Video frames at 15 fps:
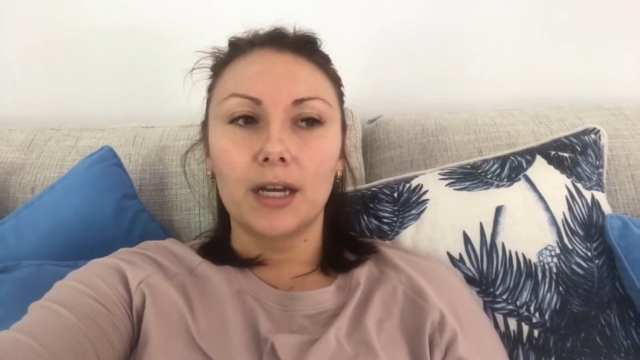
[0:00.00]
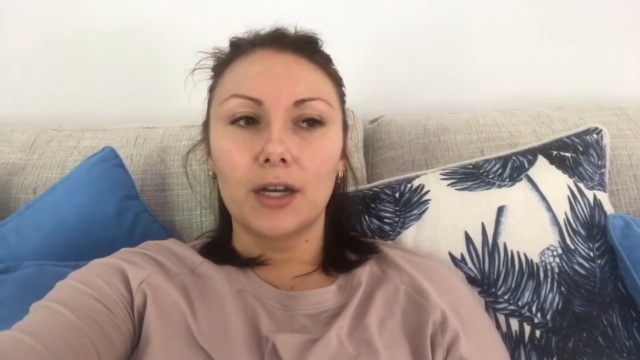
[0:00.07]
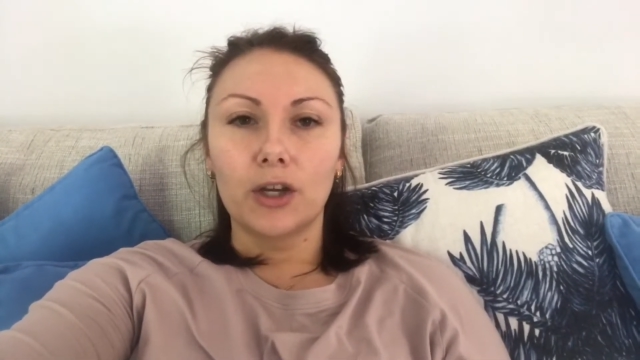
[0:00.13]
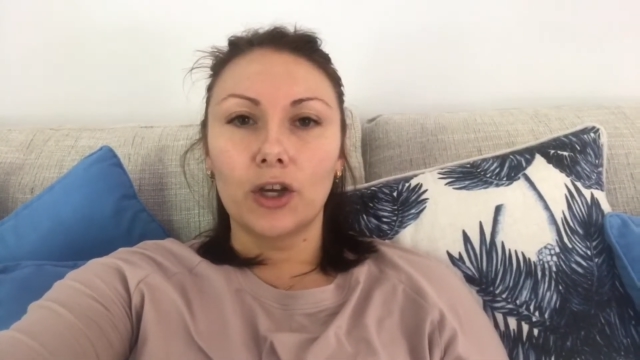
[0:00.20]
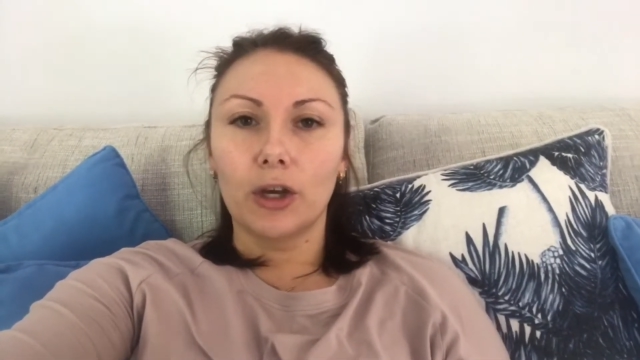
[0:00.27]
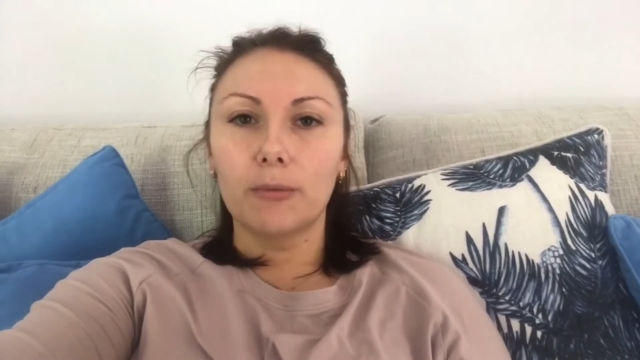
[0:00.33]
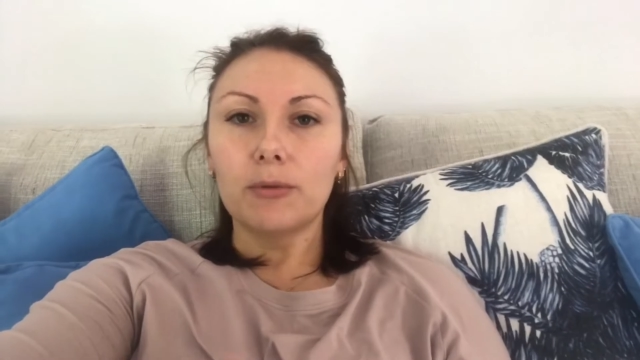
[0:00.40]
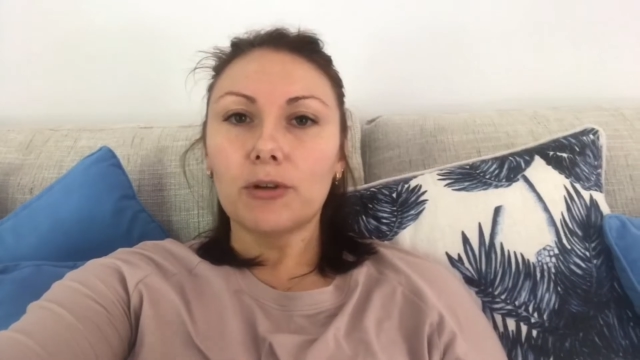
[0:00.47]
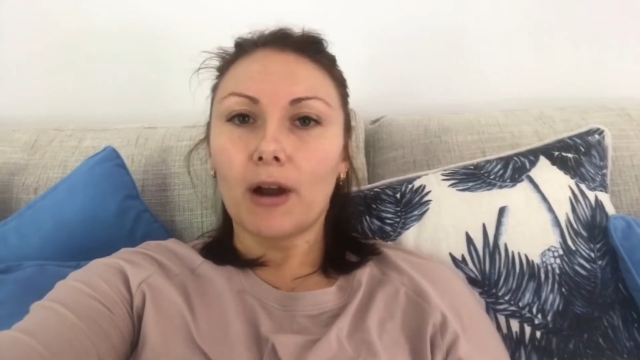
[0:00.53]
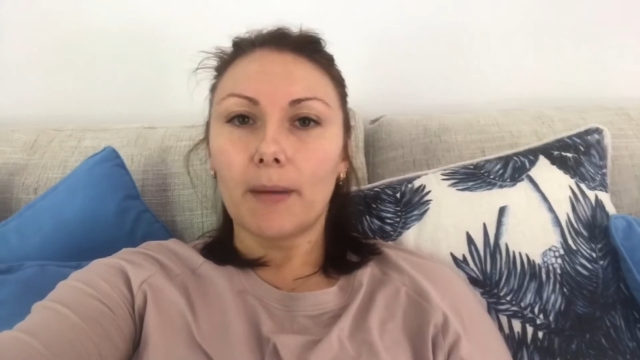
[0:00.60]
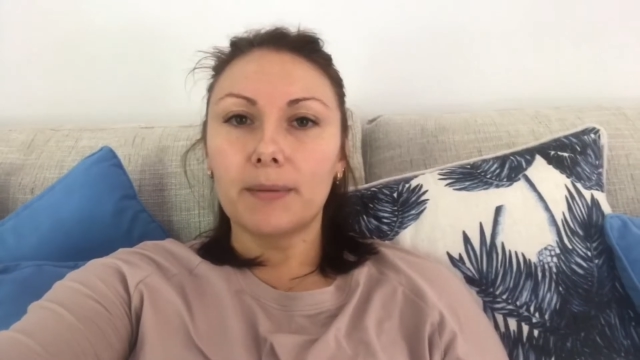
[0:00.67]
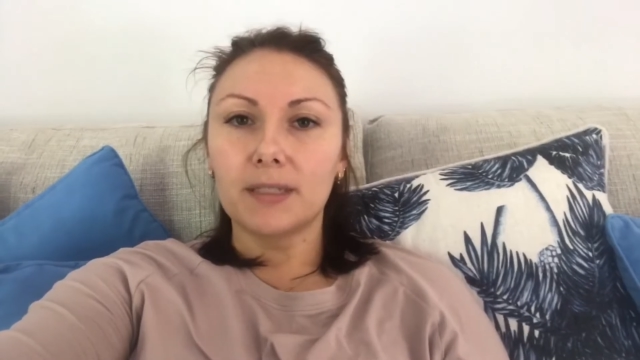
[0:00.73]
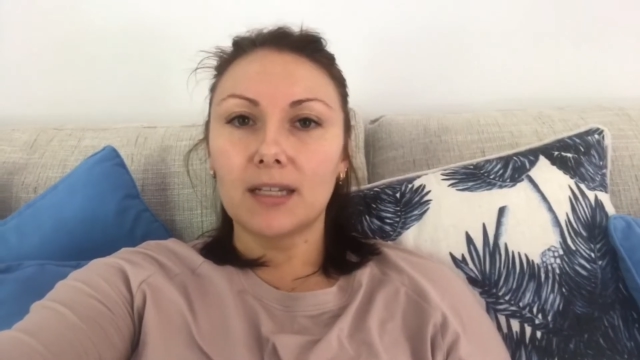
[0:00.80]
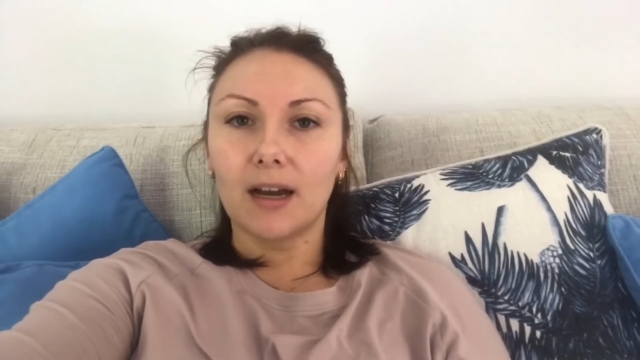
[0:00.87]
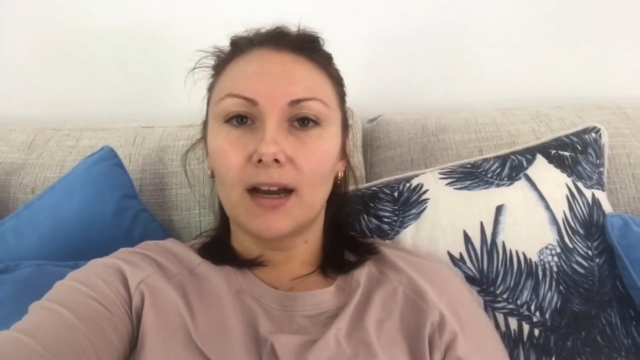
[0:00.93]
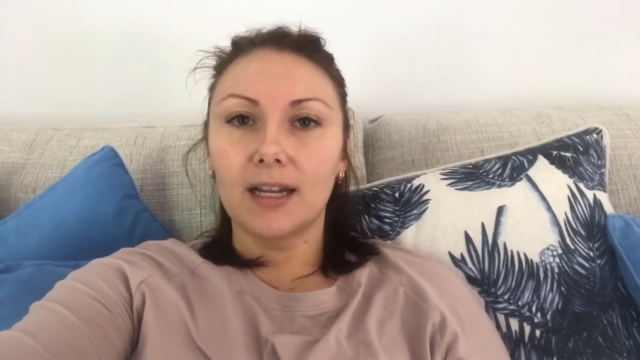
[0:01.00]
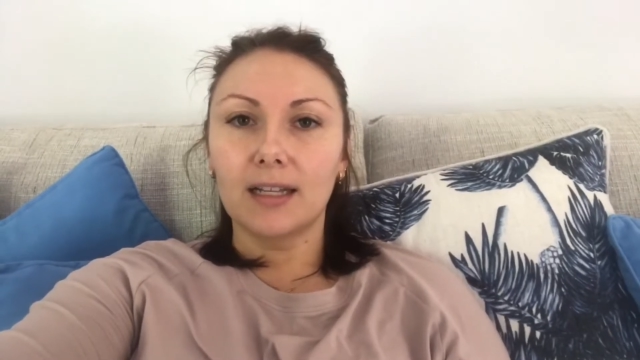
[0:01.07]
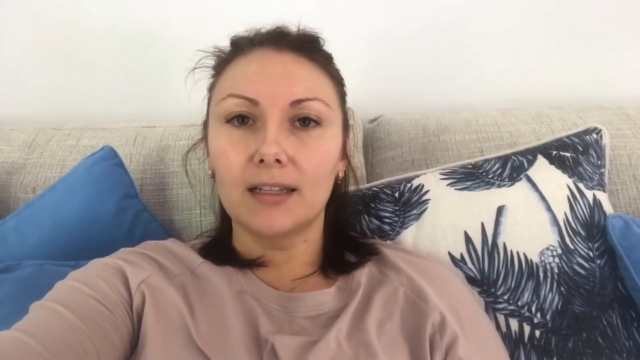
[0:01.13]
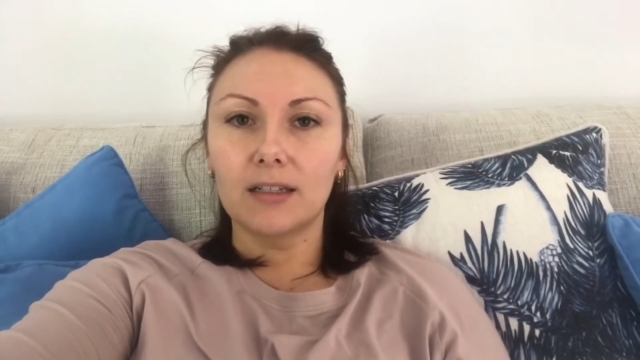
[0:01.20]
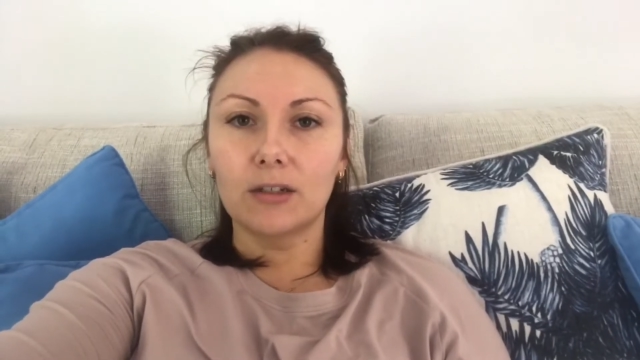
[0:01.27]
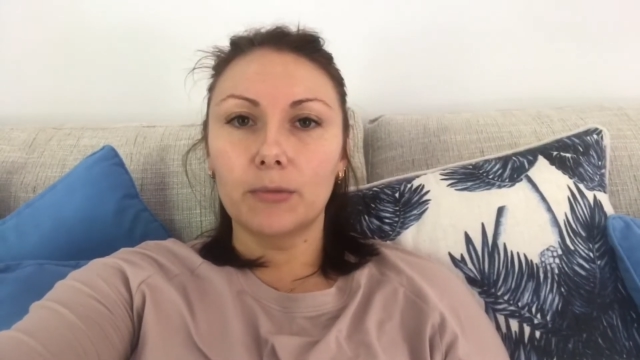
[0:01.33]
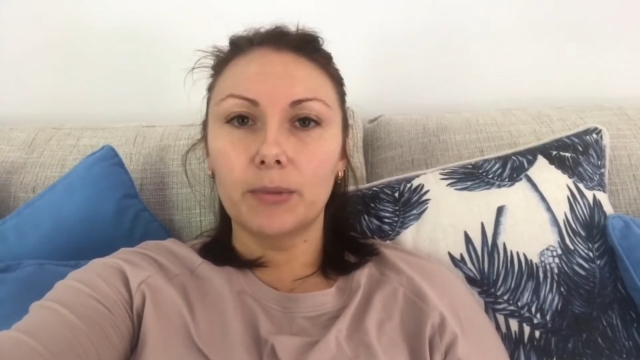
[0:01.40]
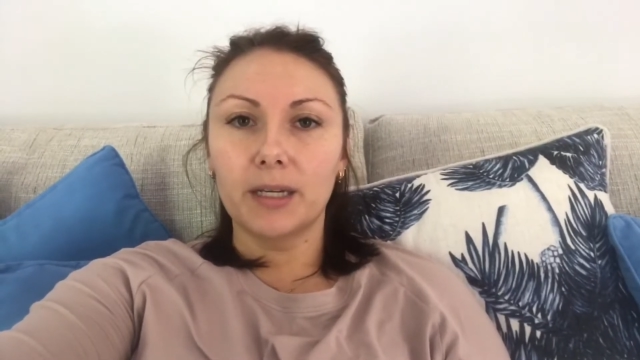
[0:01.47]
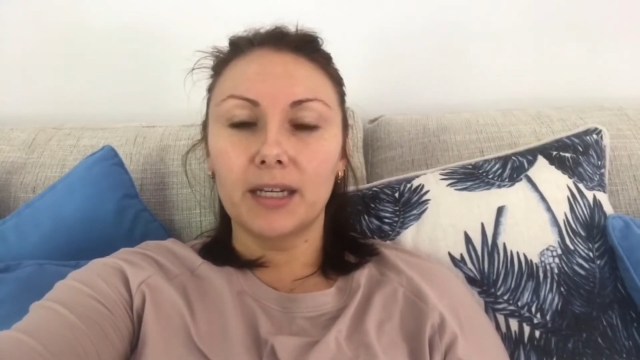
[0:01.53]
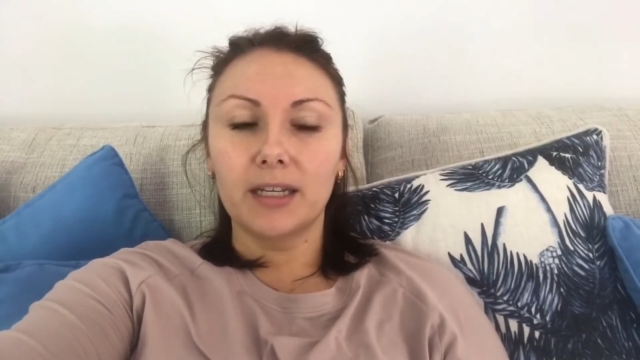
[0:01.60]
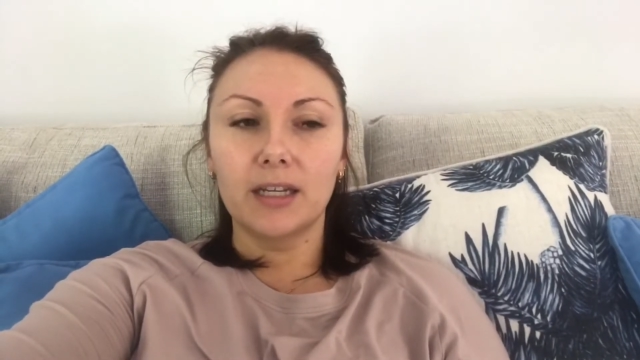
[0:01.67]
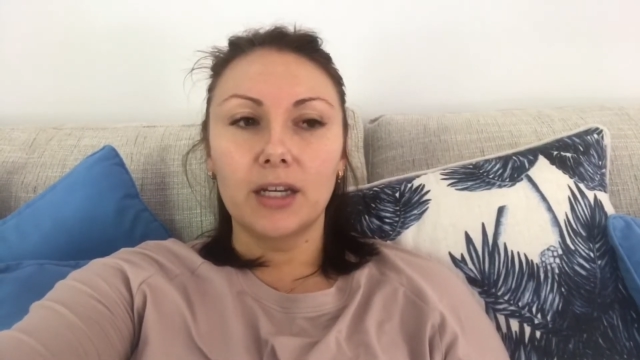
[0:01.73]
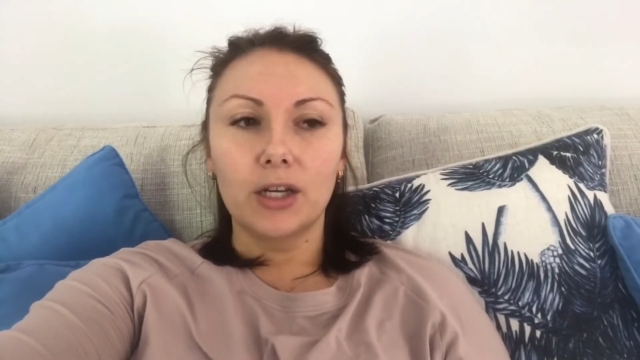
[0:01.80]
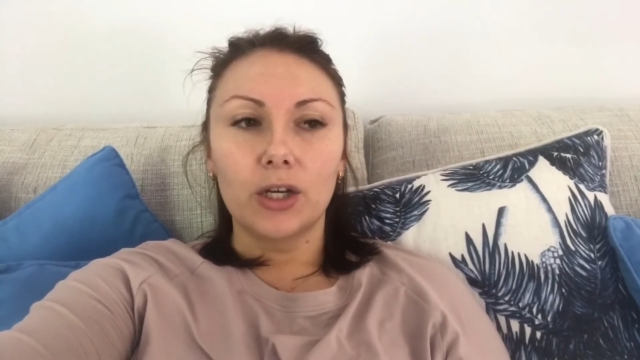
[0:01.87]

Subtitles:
curb your appetite a little bit,